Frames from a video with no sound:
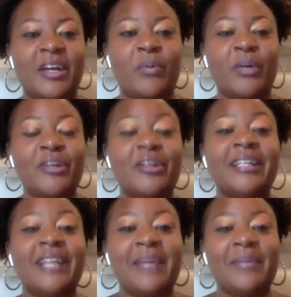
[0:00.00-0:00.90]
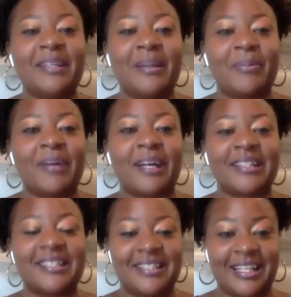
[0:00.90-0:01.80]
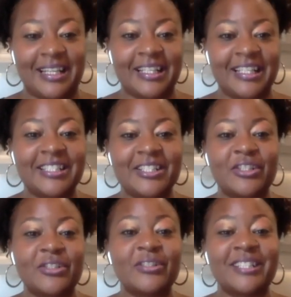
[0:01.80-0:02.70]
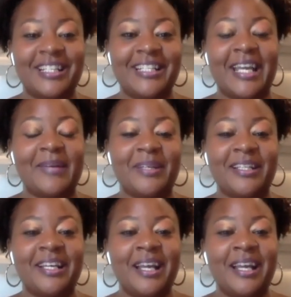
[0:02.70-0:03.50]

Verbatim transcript: What you're mm-hmm. naming, the practices that Lakisha's using and naming,